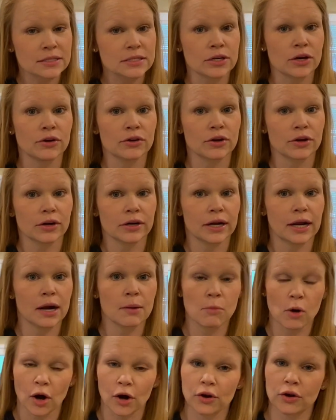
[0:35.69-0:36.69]
So you're gonna need a
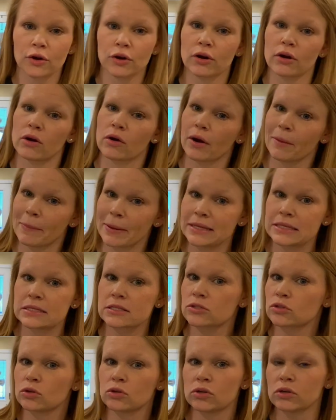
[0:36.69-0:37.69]
marker or a
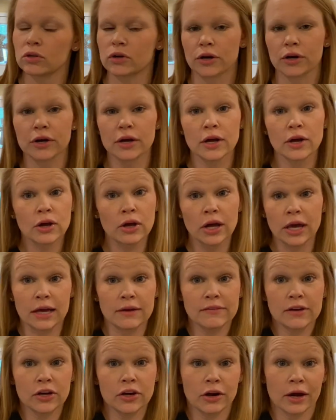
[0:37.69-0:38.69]
pencil or
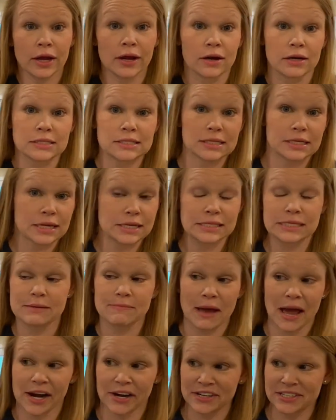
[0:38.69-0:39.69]
even crayons. It doesn't
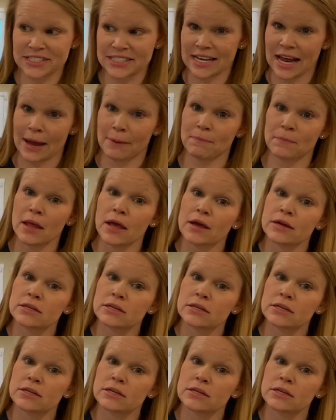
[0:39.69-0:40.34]
matter today.